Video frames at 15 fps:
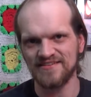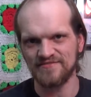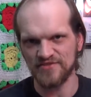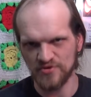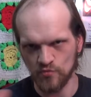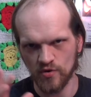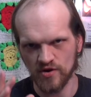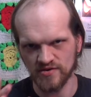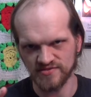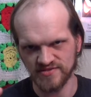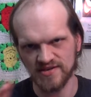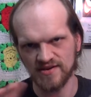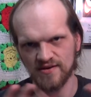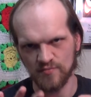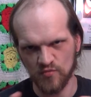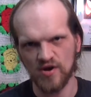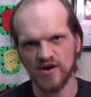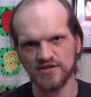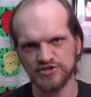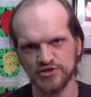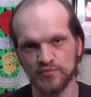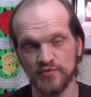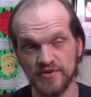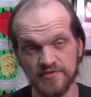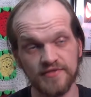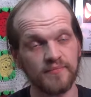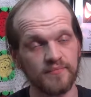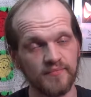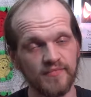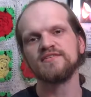everyone to come watch it with
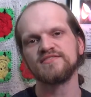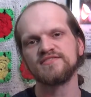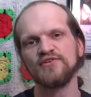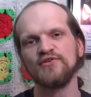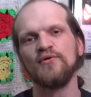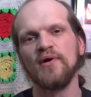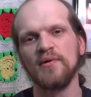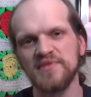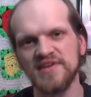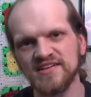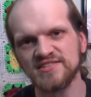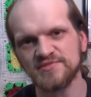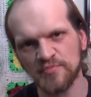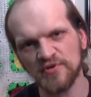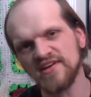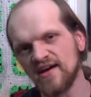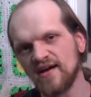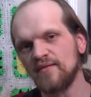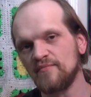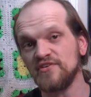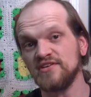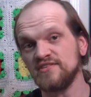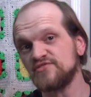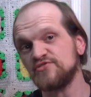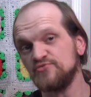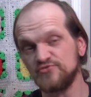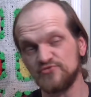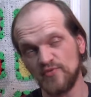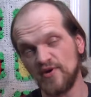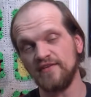him. So, I mean, it's pretty obvious
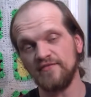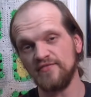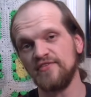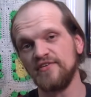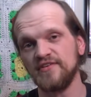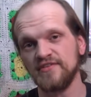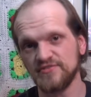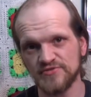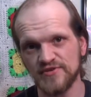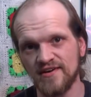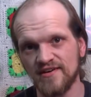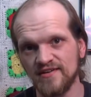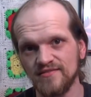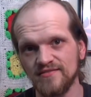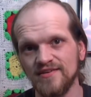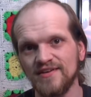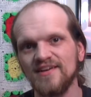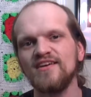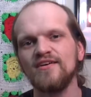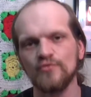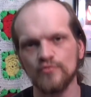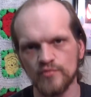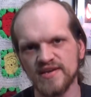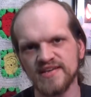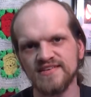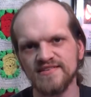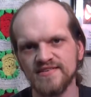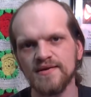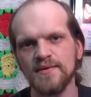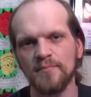who's running things, right?
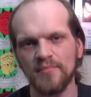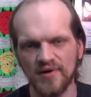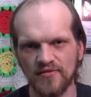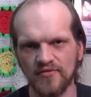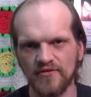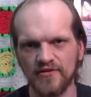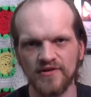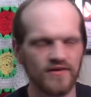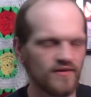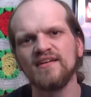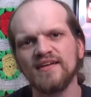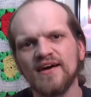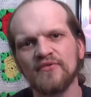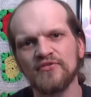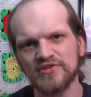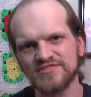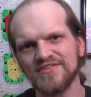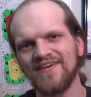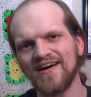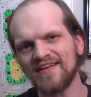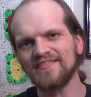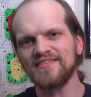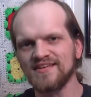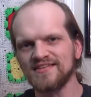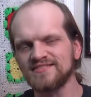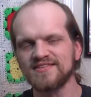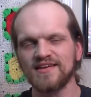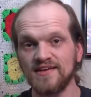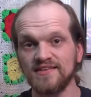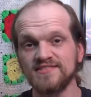Ricky Butler. Now, there's a lot of things
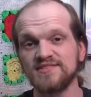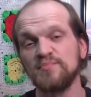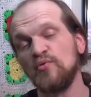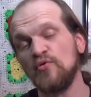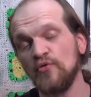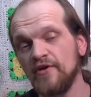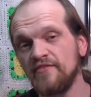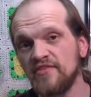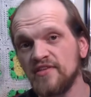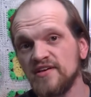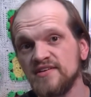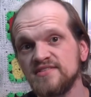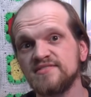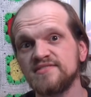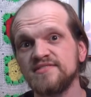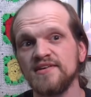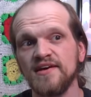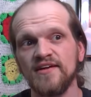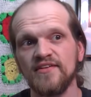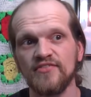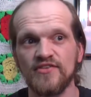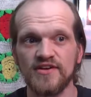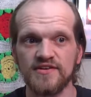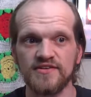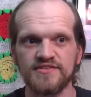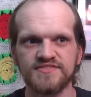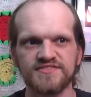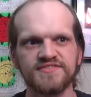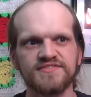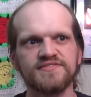to kind of support this.
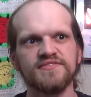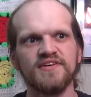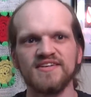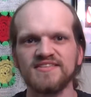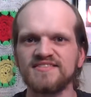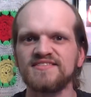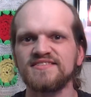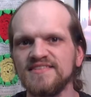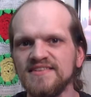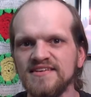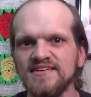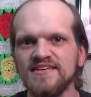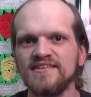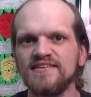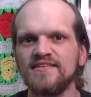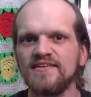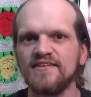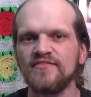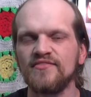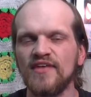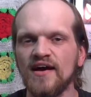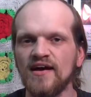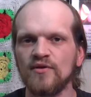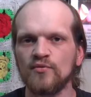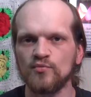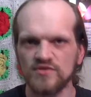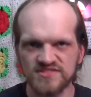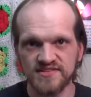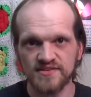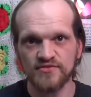There's a scene that
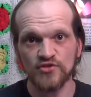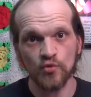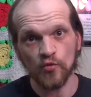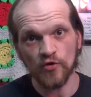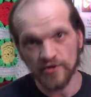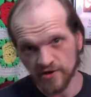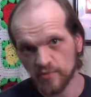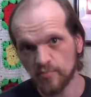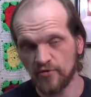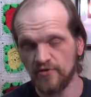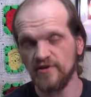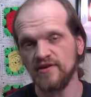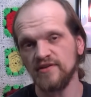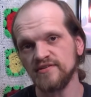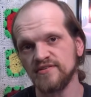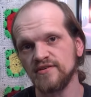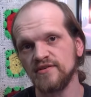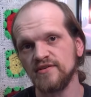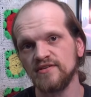was in the work print,